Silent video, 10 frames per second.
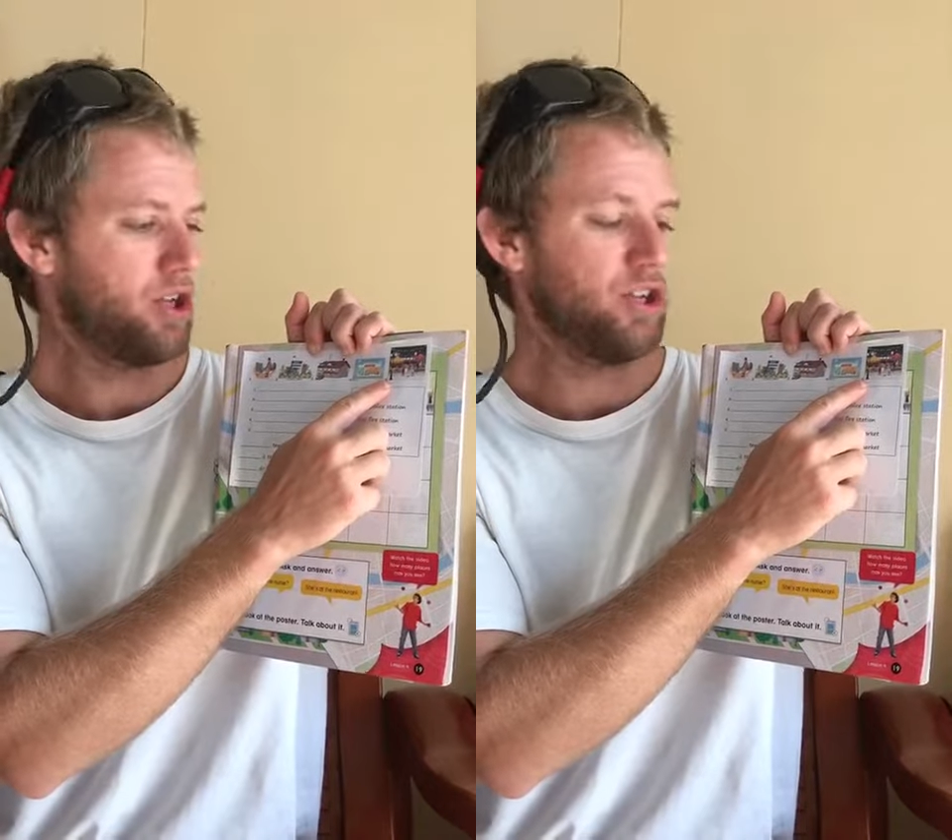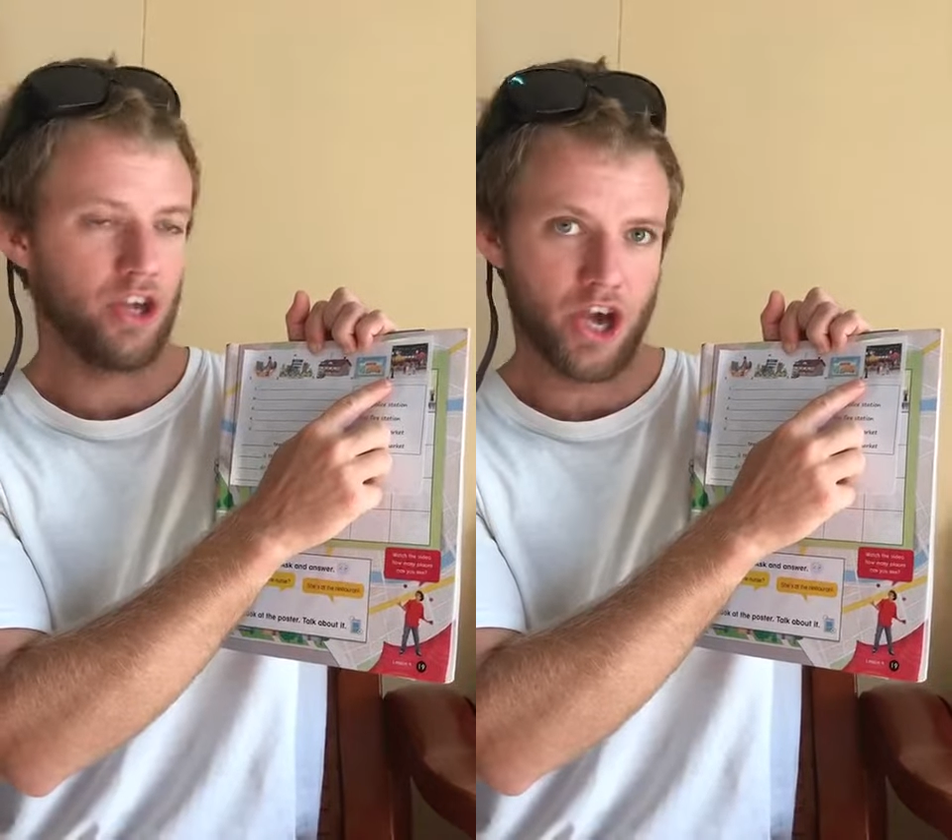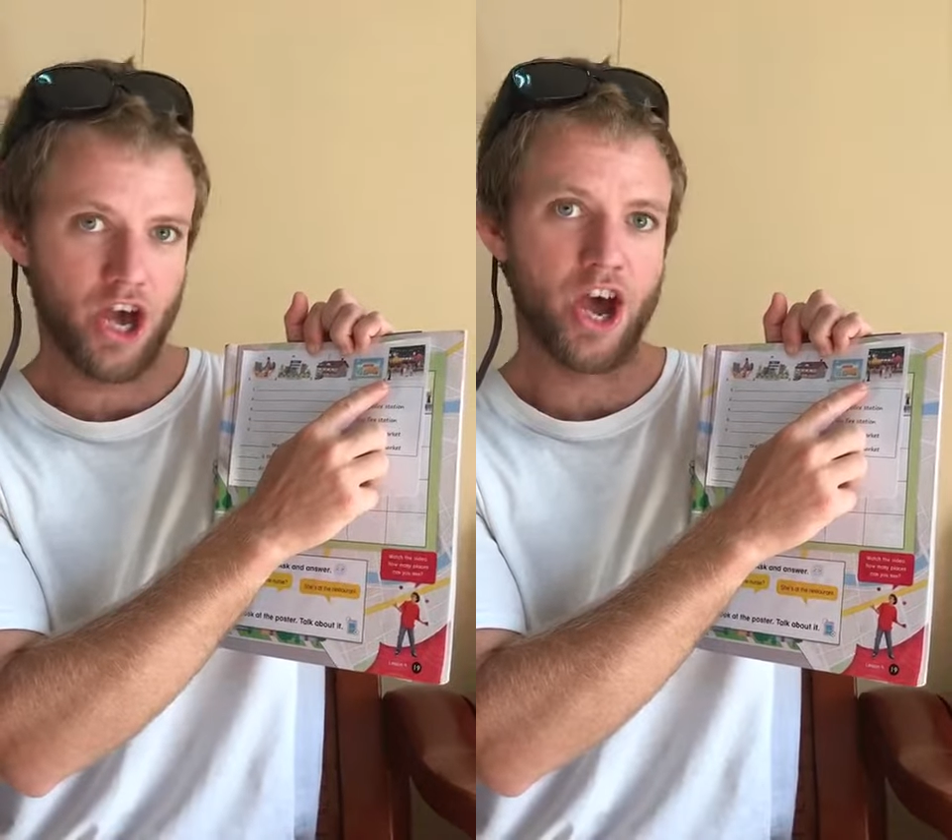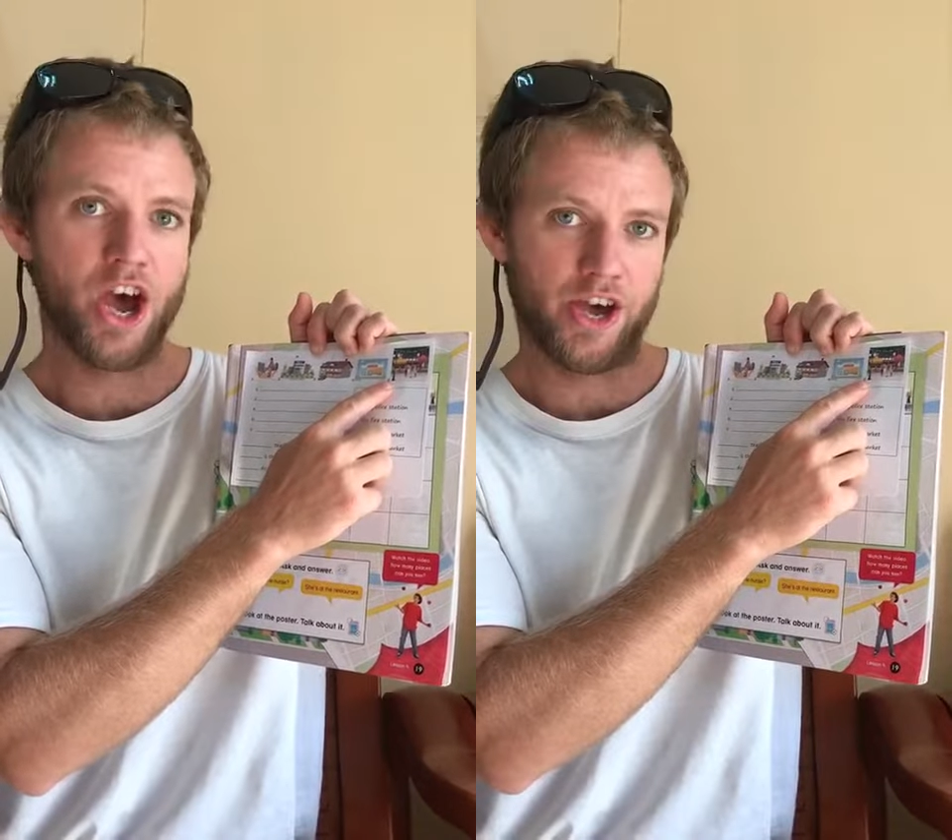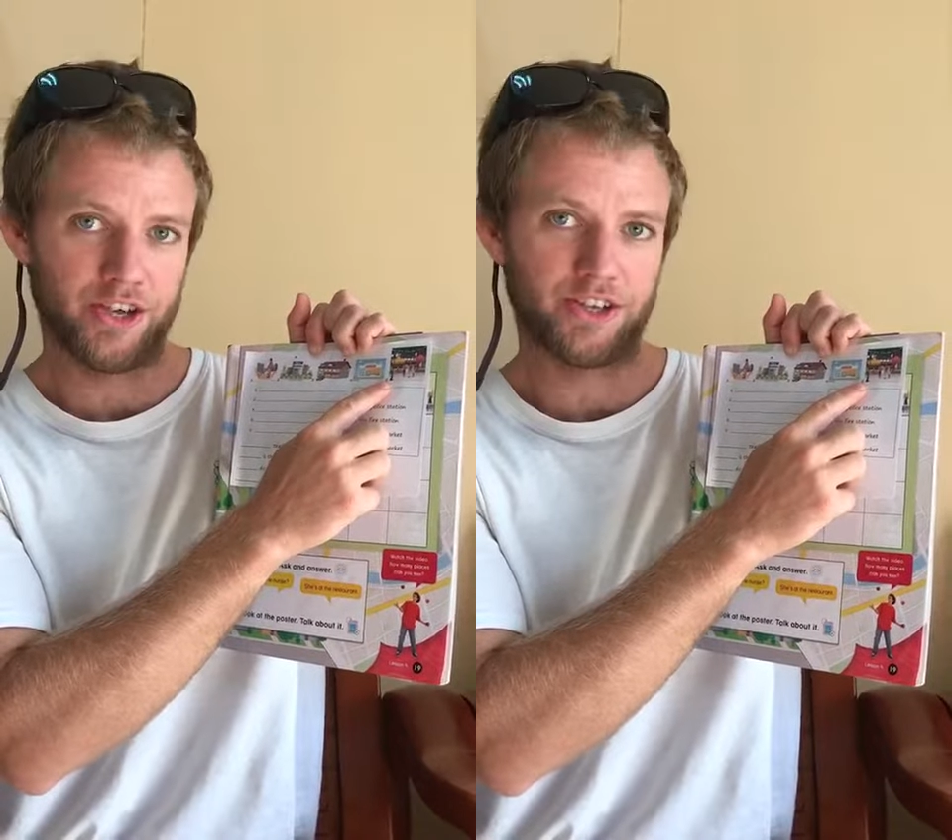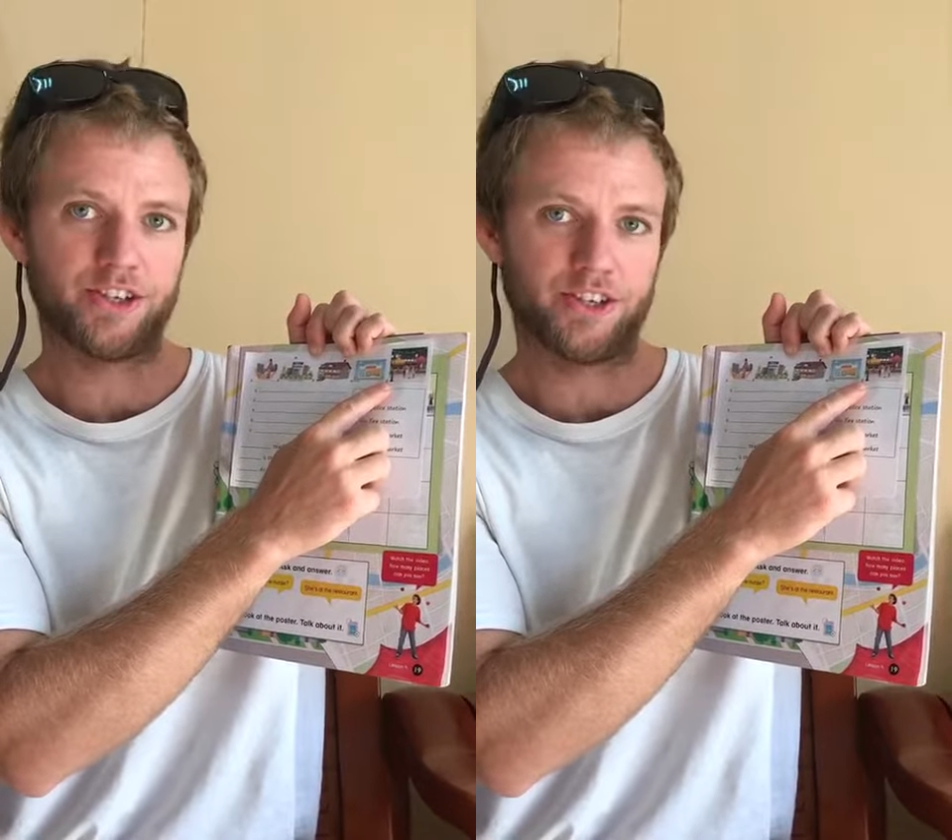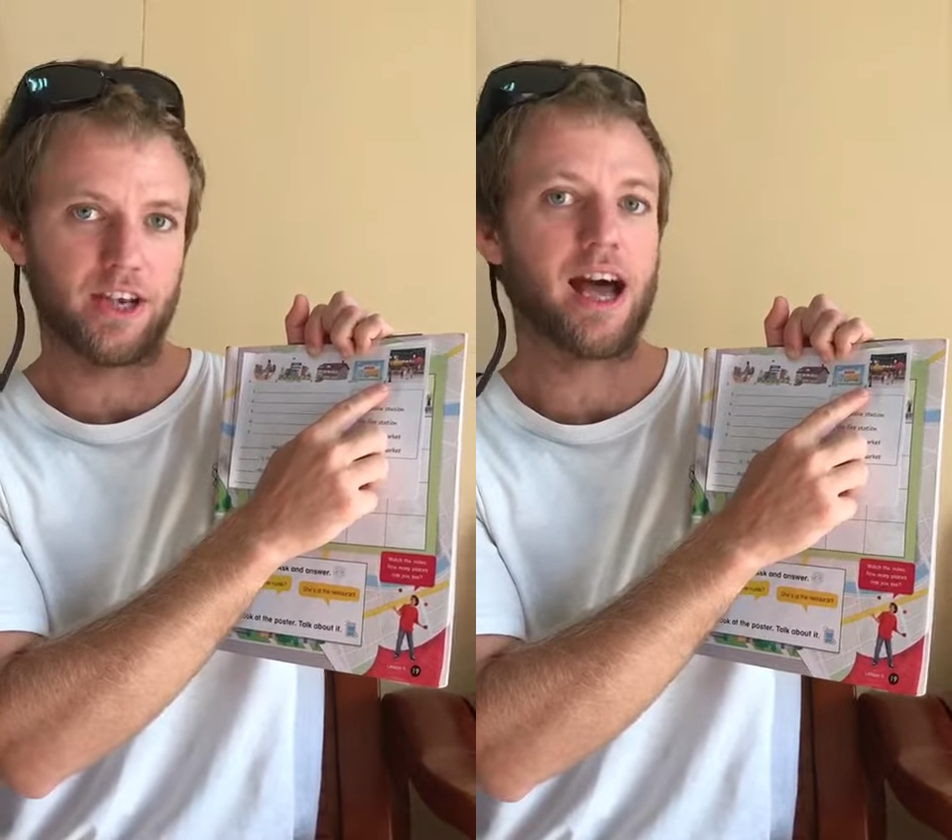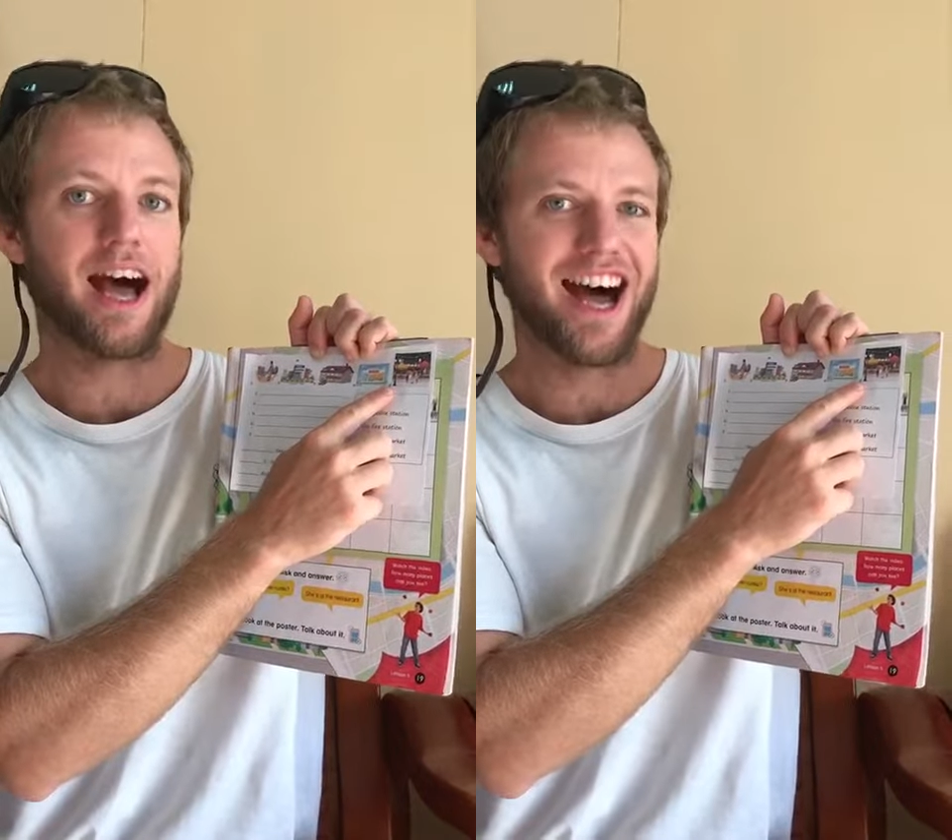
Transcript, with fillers: Yes,